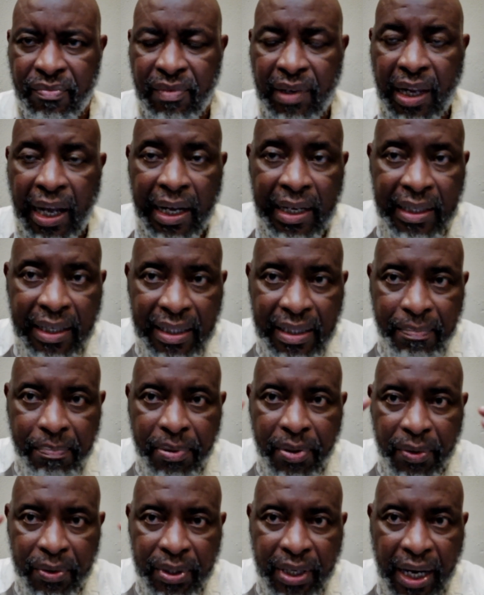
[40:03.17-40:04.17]
under the
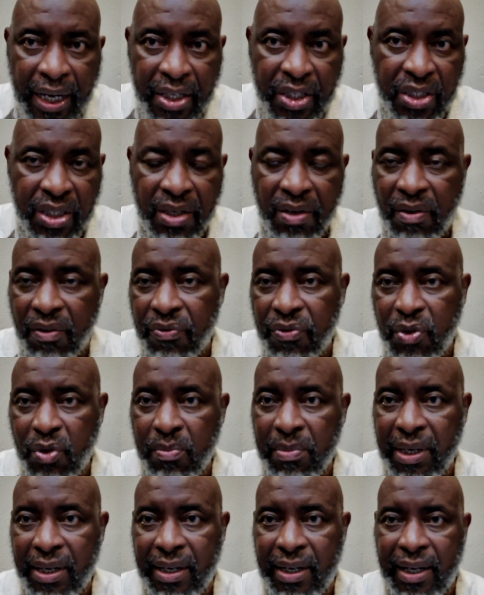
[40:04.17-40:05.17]
protection of
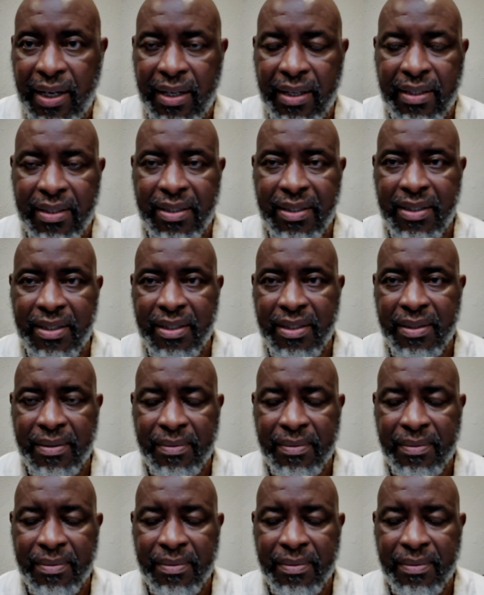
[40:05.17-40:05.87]
human rights.